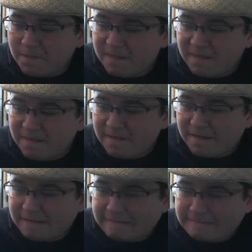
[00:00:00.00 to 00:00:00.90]
I wonder
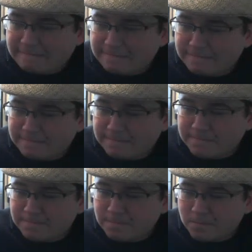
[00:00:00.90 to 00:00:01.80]
why.
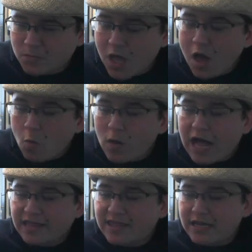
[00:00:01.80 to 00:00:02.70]
Well,
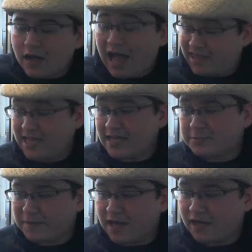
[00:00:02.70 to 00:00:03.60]
I think I think it's
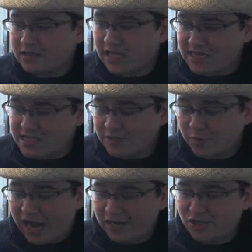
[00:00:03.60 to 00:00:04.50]
because that these were
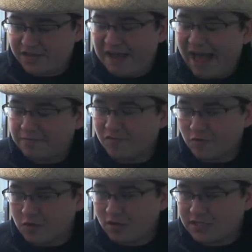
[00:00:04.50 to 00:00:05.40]
actually they've had them for a
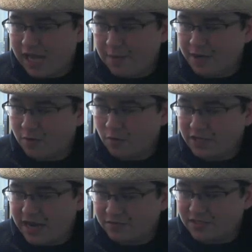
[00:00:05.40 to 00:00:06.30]
long time and they're like, only
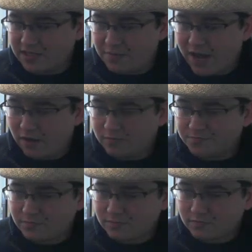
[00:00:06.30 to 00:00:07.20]
announcing like them now.
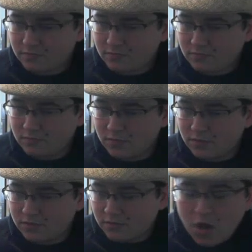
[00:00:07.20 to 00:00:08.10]
Switch port
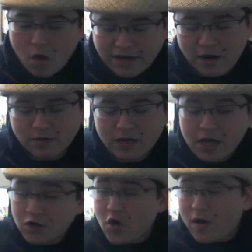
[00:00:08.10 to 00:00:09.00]
begging, but no, I know. Like it's
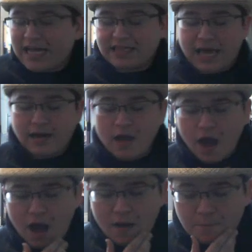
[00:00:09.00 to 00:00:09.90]
just no, I get that. Yeah.
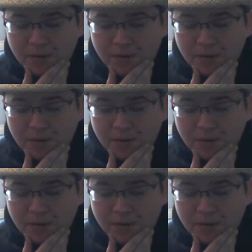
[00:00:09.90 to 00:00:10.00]
Um,